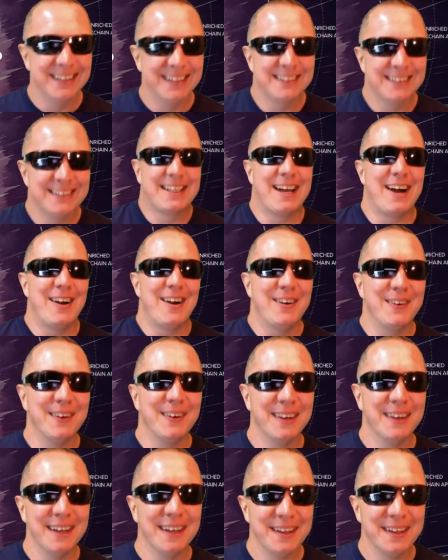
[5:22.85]
So,
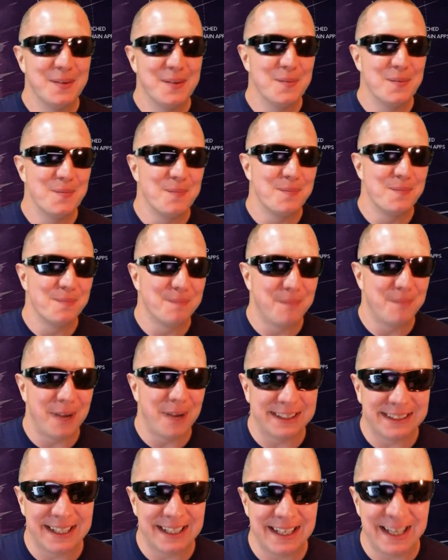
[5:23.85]

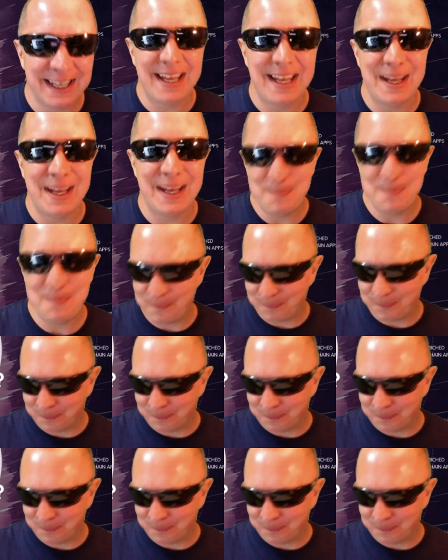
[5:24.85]
basically,